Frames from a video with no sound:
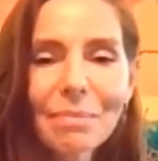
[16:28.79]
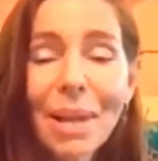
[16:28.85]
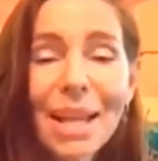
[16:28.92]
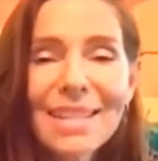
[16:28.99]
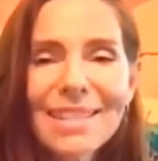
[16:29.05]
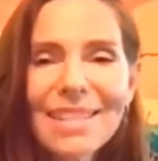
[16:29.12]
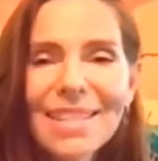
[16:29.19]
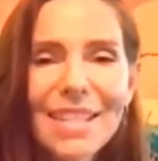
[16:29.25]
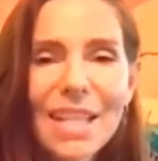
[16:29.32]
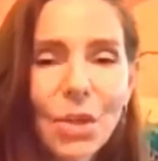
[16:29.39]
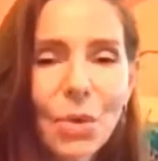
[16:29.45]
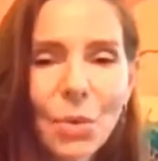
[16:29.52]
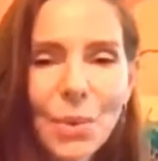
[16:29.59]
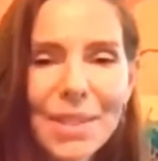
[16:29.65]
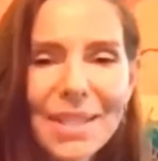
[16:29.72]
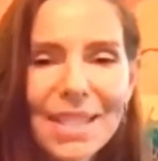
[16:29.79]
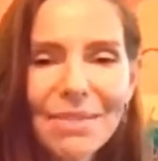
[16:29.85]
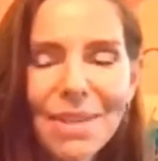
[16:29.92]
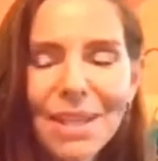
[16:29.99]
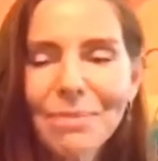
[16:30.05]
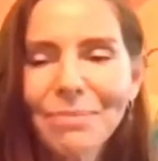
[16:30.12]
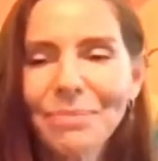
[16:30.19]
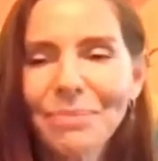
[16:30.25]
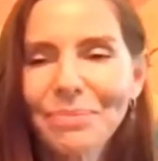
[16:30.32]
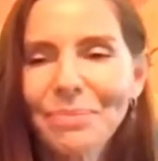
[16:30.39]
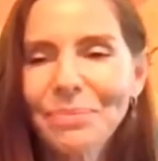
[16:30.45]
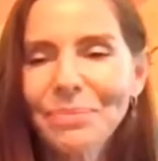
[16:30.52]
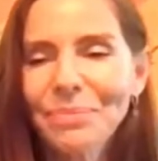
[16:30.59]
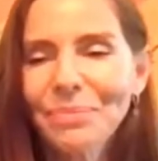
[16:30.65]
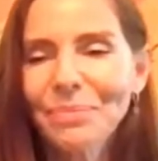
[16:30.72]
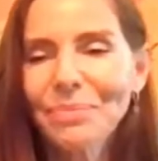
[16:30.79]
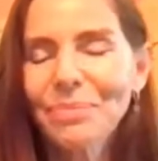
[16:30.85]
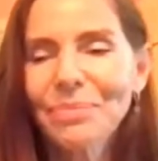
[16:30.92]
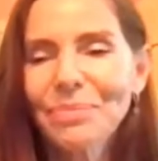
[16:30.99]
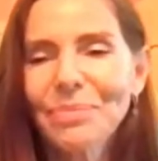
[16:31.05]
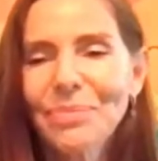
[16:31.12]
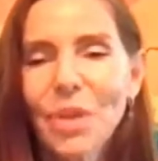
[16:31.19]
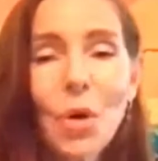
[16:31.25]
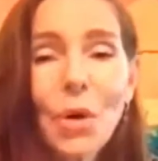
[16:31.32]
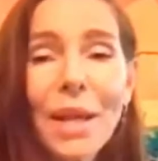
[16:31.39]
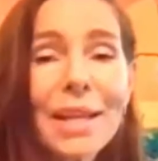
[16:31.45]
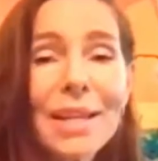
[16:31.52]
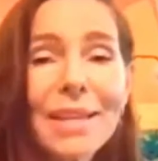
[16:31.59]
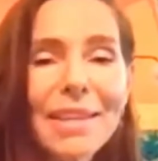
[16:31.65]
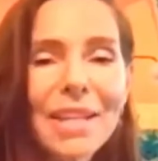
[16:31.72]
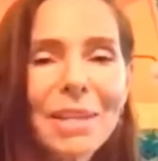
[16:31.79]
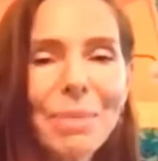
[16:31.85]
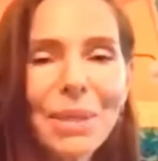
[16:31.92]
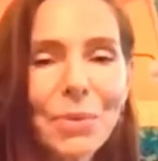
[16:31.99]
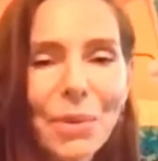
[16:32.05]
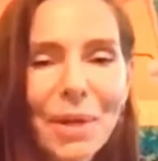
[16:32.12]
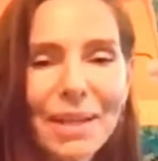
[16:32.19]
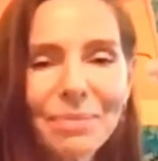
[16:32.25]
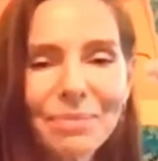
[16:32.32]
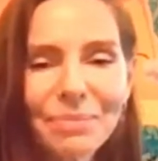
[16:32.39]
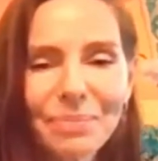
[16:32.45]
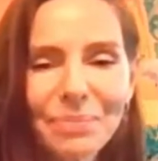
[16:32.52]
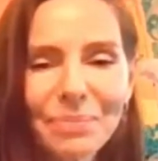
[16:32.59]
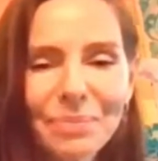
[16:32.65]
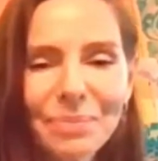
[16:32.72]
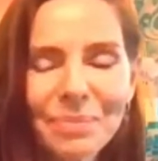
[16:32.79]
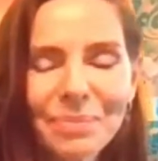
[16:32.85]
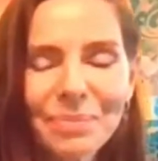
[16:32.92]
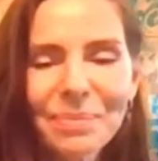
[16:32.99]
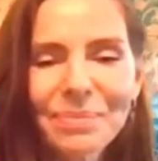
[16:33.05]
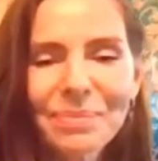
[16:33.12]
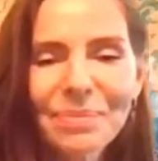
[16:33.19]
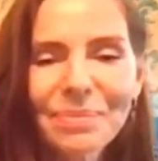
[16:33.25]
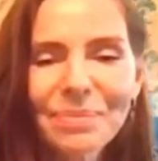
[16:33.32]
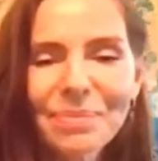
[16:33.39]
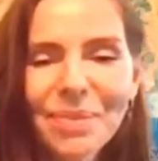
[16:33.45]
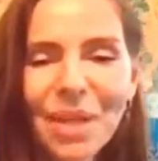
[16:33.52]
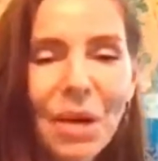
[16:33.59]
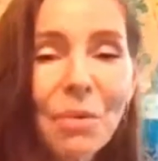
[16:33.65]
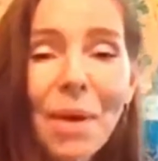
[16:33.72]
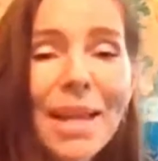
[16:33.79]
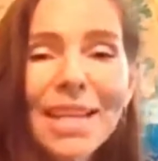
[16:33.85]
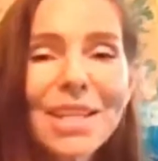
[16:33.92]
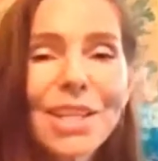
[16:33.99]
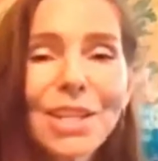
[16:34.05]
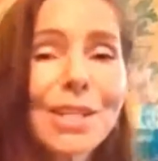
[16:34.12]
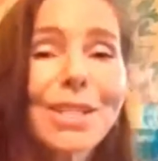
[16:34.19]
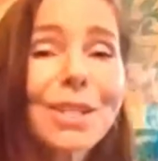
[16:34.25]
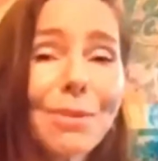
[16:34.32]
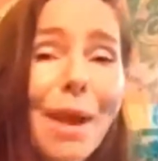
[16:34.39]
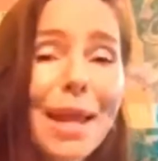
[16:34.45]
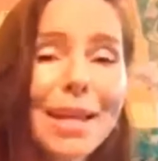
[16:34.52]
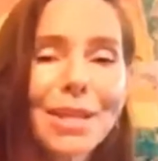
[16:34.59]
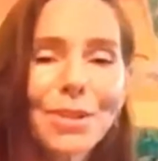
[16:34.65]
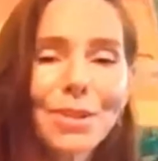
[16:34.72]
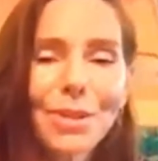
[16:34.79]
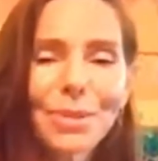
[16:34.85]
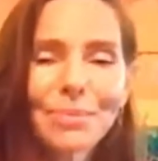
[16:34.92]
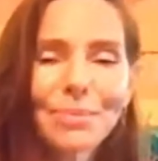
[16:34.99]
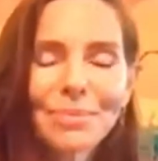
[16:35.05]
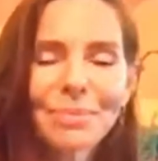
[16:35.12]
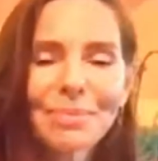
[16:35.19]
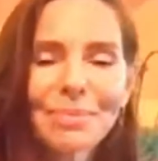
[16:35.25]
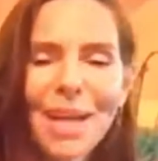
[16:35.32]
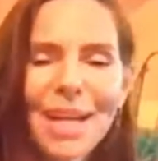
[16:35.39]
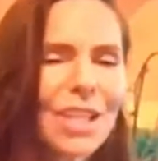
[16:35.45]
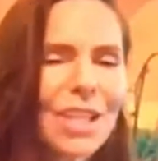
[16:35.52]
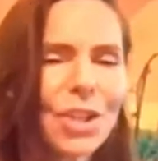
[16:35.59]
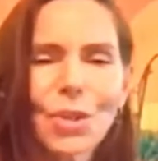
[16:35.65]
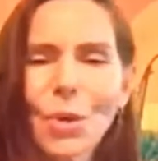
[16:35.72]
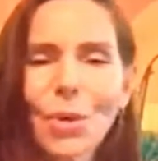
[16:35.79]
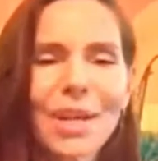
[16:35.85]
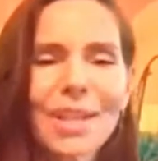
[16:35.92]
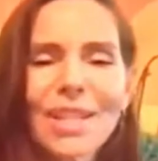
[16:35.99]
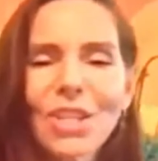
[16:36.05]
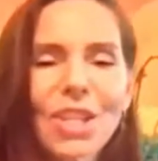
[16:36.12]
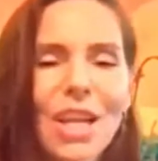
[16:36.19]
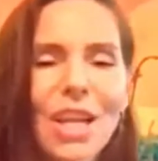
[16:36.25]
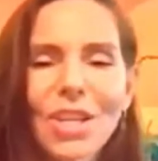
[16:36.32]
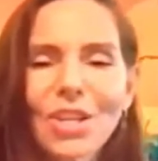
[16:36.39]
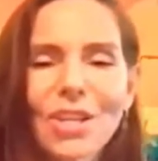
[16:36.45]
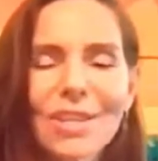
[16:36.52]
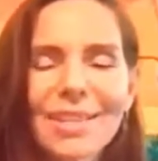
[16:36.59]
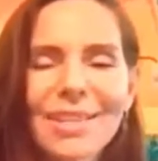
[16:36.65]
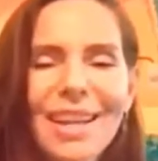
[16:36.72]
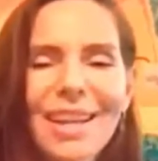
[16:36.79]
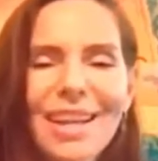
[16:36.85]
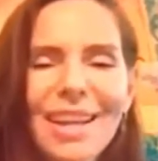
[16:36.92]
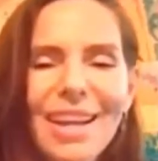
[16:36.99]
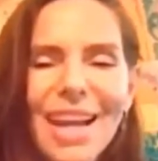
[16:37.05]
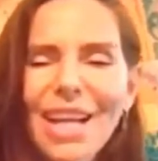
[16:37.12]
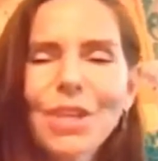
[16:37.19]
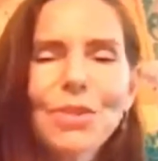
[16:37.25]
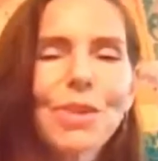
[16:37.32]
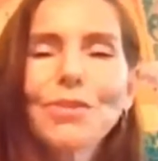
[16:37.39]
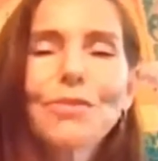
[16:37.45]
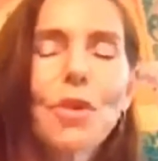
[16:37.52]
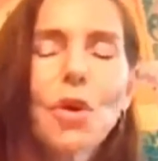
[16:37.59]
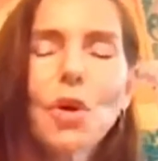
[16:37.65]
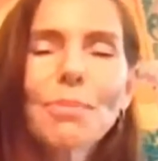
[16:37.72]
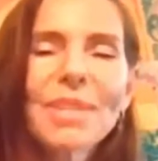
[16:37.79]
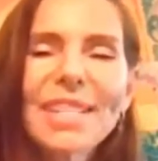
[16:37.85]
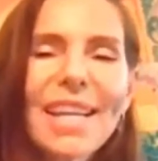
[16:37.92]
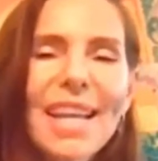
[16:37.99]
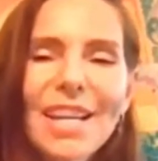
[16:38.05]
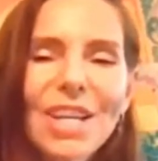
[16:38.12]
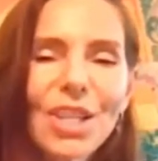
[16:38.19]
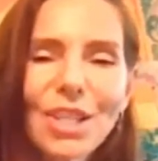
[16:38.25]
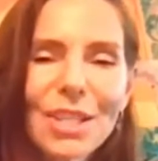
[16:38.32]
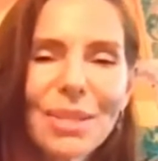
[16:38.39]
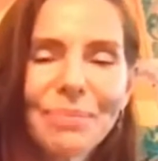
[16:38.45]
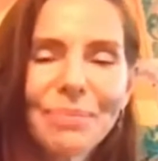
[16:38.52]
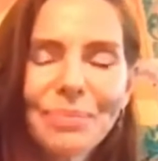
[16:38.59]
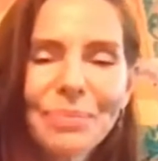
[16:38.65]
blessing that you're receiving, or anything in between. Gratitude is gratitude, and it totally changes and transforms the energy